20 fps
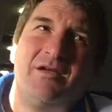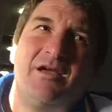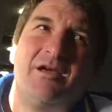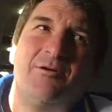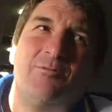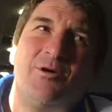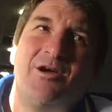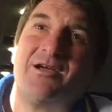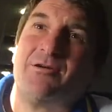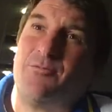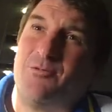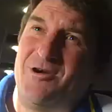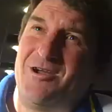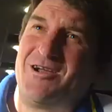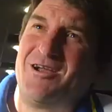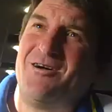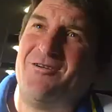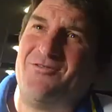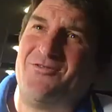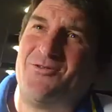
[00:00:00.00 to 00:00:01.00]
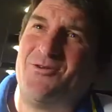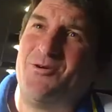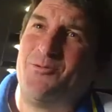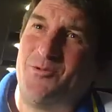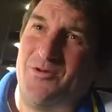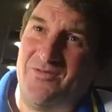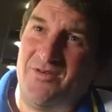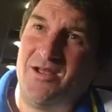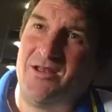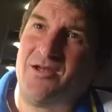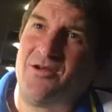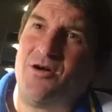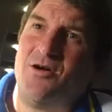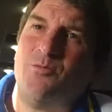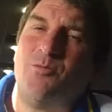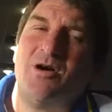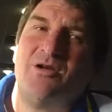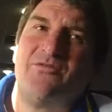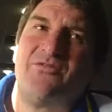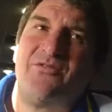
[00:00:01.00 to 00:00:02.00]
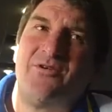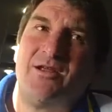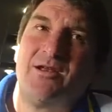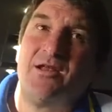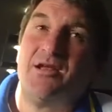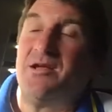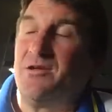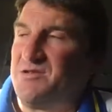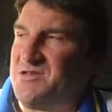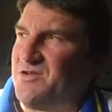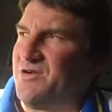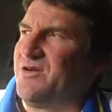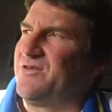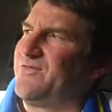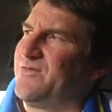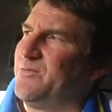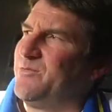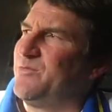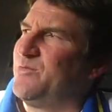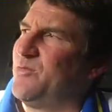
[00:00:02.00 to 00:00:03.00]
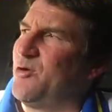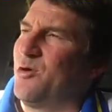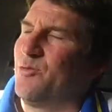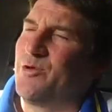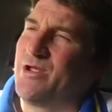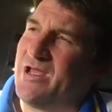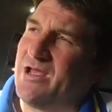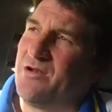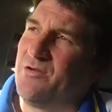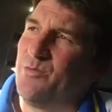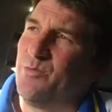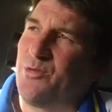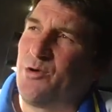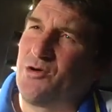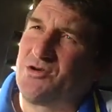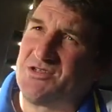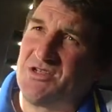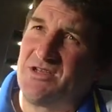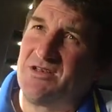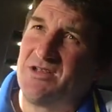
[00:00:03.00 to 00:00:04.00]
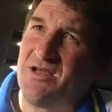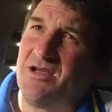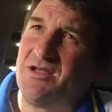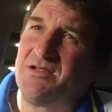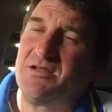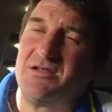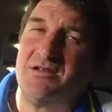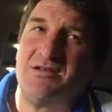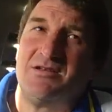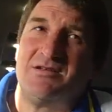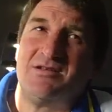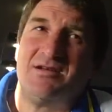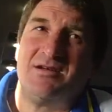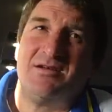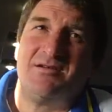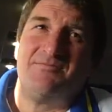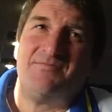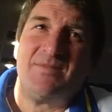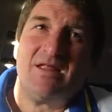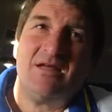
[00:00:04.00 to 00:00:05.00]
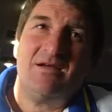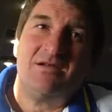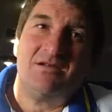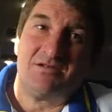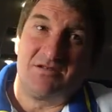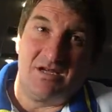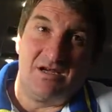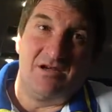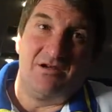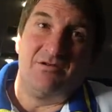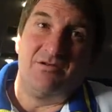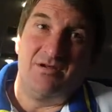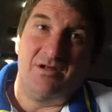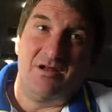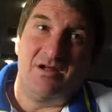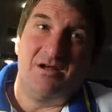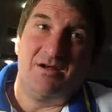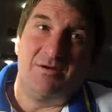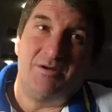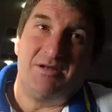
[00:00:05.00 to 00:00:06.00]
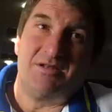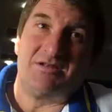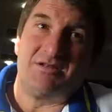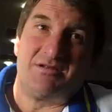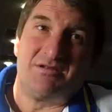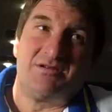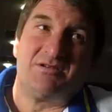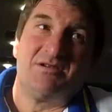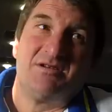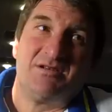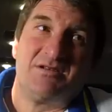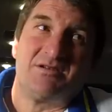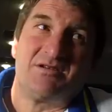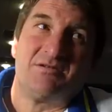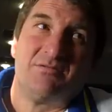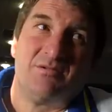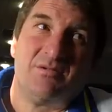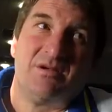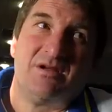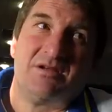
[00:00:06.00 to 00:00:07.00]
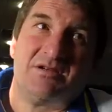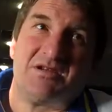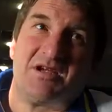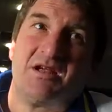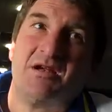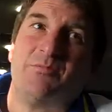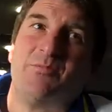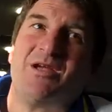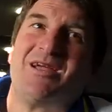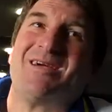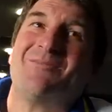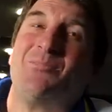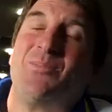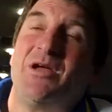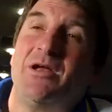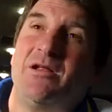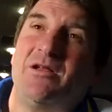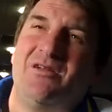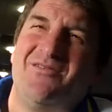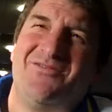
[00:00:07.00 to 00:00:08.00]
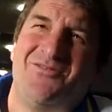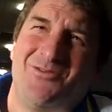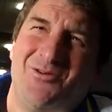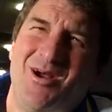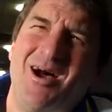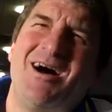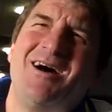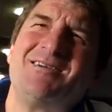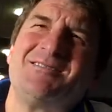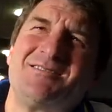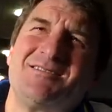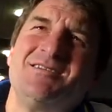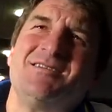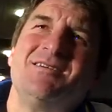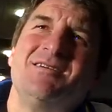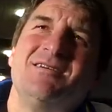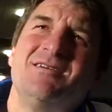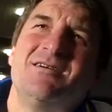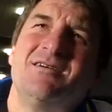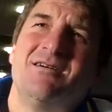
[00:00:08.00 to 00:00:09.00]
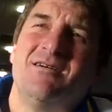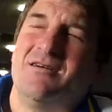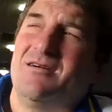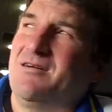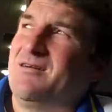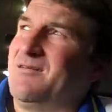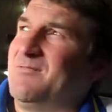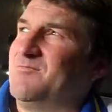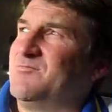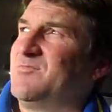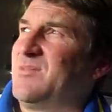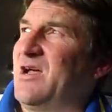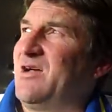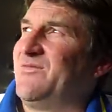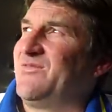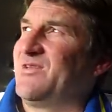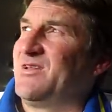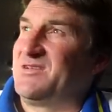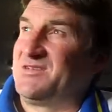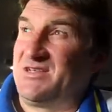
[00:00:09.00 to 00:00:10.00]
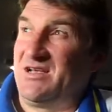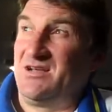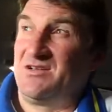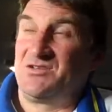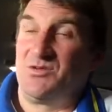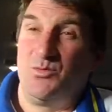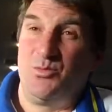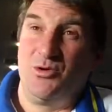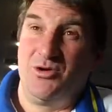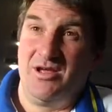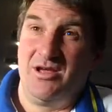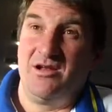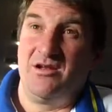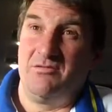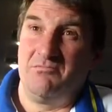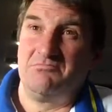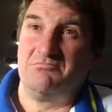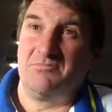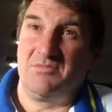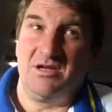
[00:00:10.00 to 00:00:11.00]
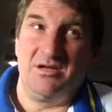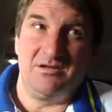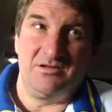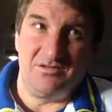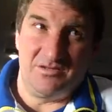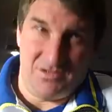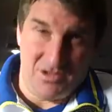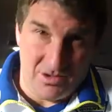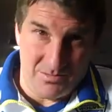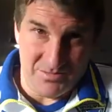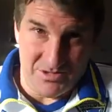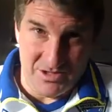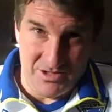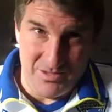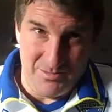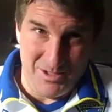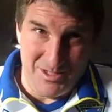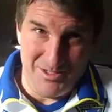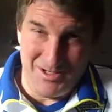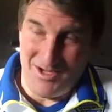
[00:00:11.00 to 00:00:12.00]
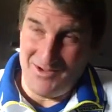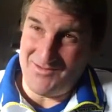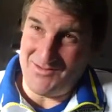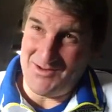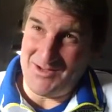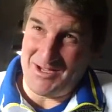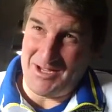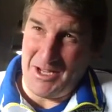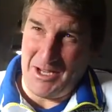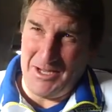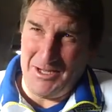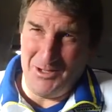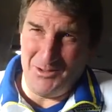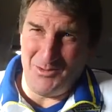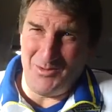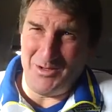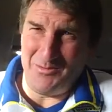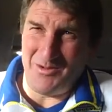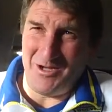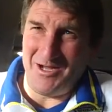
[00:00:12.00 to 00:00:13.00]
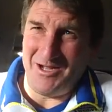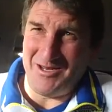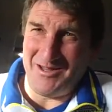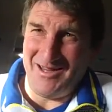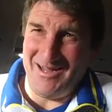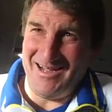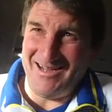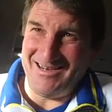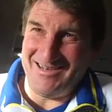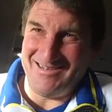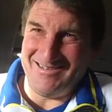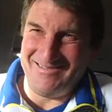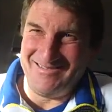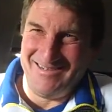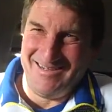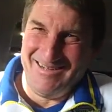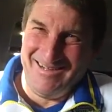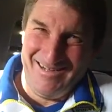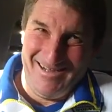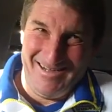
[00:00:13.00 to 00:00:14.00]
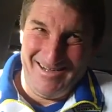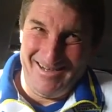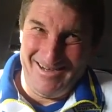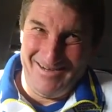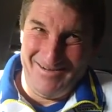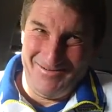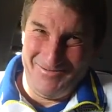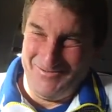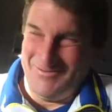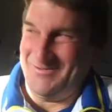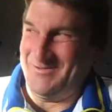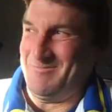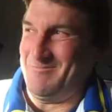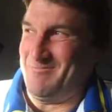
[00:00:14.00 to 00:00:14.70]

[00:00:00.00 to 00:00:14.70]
yeah, we're going for it. We've only got one friendly aside from what we had on Boxing Day, and so you know, it's going to be competitive for us. Hopefully, South will put out a top team, and hopefully, Kingy will be part of that, and you know,